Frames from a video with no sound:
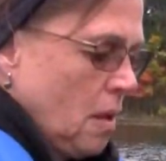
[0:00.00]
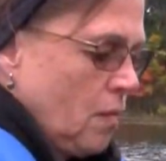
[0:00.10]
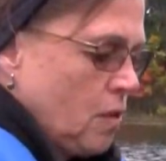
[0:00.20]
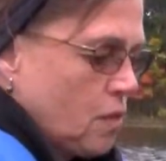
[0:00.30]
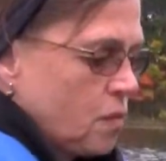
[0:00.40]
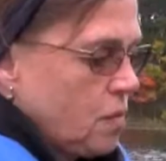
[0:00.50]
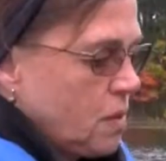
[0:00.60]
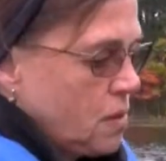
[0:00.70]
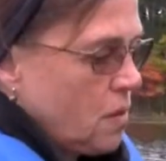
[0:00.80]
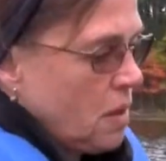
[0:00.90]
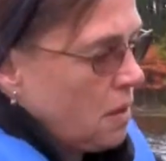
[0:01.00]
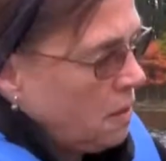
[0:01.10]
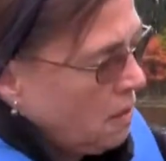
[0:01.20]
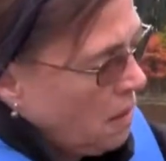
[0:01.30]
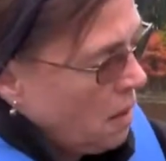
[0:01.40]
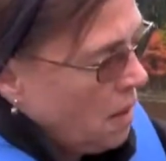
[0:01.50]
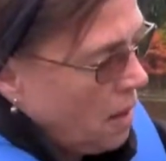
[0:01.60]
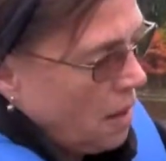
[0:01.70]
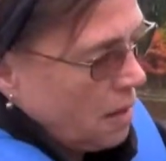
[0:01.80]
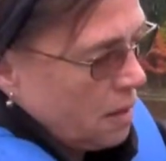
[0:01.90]
We screw this on,
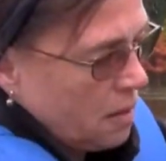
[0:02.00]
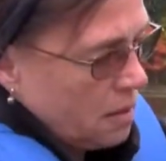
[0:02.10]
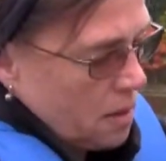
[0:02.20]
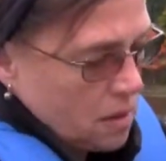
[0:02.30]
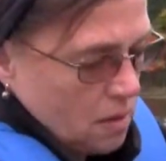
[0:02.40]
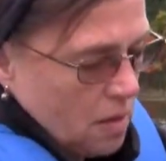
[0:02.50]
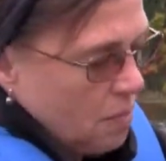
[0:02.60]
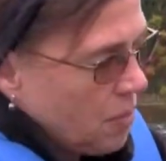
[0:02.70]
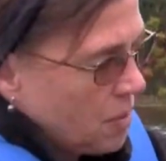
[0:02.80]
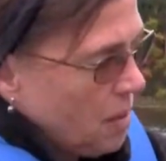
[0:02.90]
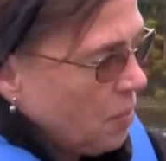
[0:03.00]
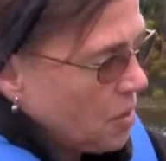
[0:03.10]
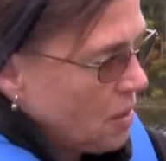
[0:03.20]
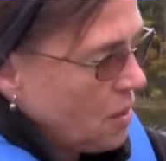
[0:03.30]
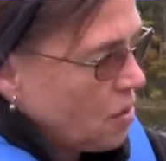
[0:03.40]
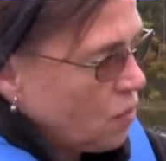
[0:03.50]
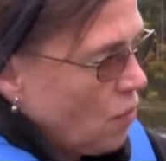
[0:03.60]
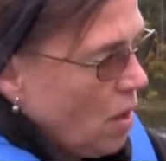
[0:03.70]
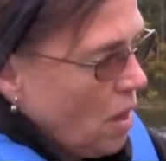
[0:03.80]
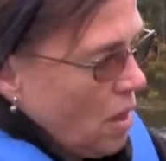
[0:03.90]
and this will keep the samples nice and
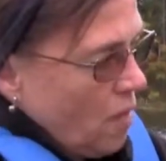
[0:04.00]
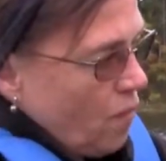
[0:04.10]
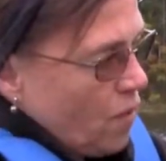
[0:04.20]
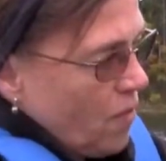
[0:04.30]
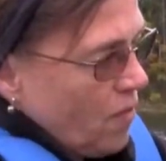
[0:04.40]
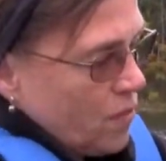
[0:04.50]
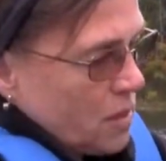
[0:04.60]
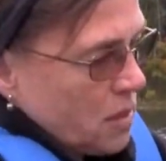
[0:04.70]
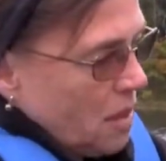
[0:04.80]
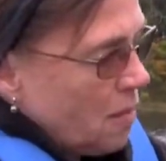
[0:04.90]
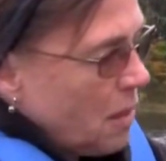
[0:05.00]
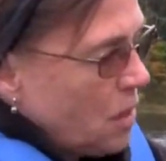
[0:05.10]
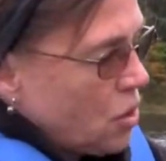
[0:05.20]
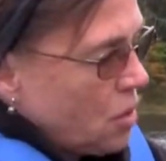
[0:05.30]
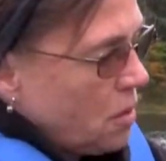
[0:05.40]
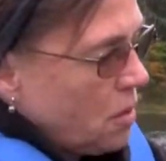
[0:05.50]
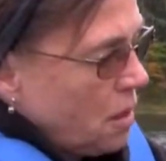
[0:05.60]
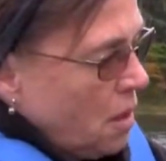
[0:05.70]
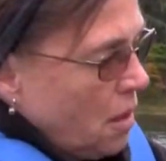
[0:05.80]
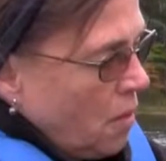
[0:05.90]
dry, free from contamination,
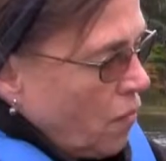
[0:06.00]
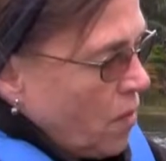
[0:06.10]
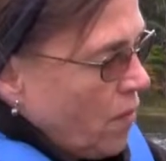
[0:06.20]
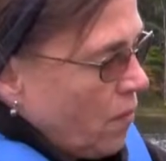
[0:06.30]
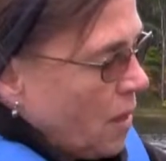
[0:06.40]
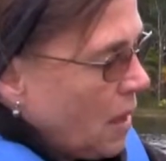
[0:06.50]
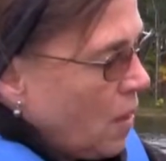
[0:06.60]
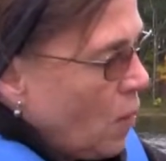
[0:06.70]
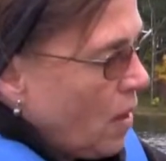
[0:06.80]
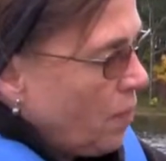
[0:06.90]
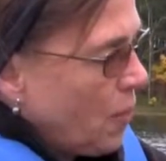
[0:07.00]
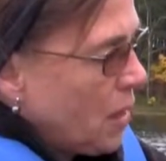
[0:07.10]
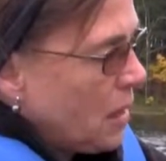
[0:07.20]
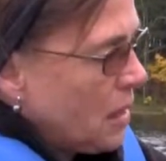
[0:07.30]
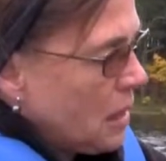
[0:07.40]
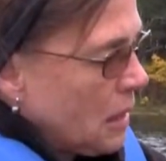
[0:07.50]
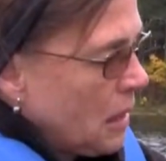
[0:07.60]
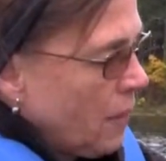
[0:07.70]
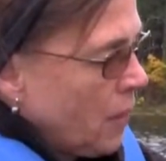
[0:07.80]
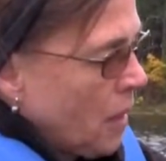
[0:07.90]
free from getting wet by
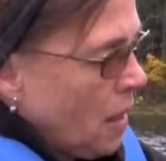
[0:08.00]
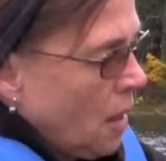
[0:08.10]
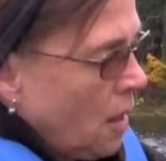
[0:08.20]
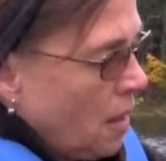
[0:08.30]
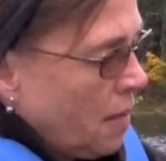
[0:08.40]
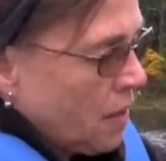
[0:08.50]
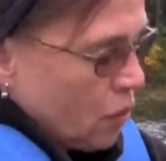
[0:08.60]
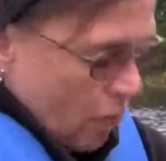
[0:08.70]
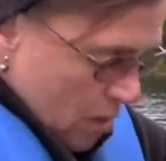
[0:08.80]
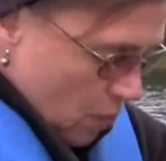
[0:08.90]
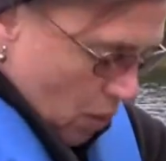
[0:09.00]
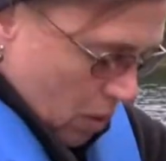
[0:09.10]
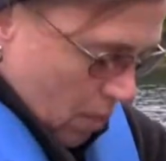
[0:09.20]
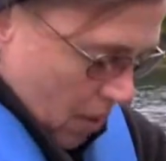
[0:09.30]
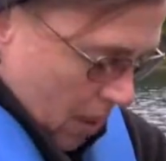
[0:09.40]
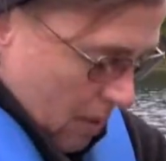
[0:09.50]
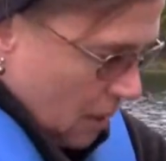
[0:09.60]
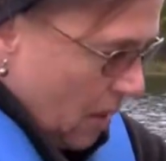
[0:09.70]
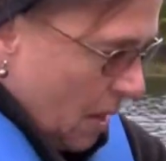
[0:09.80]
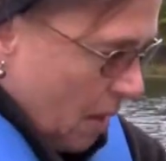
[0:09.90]
anything, and transport them back to
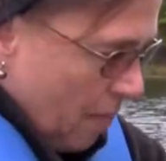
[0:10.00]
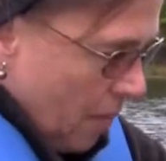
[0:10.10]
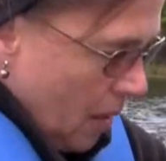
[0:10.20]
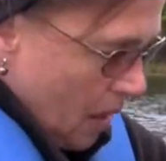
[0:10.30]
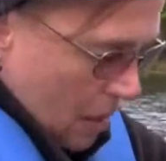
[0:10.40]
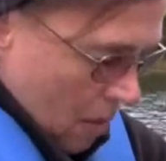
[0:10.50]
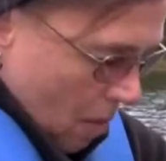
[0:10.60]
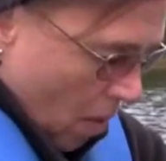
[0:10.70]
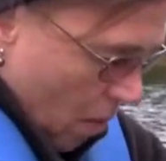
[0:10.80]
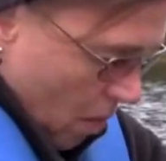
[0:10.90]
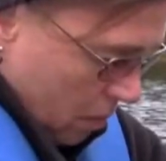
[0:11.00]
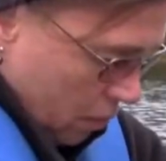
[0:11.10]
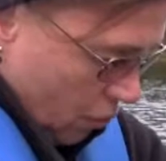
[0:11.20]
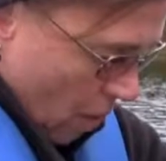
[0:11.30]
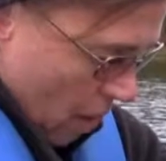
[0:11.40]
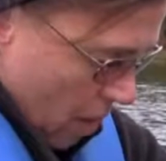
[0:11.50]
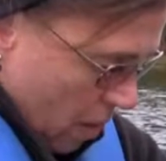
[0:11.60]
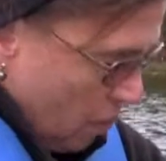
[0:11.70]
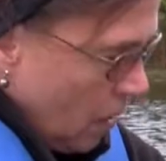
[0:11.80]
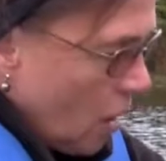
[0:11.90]
the lab, and they're all dry
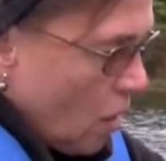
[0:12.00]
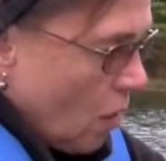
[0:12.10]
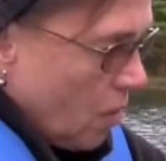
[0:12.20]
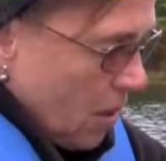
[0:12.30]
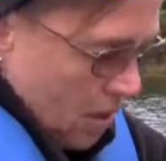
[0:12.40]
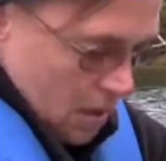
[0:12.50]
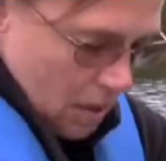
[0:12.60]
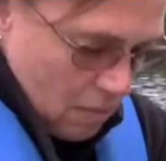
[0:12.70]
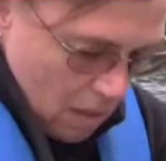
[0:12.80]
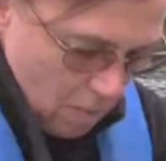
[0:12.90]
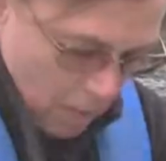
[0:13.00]
and ready to go by the time you get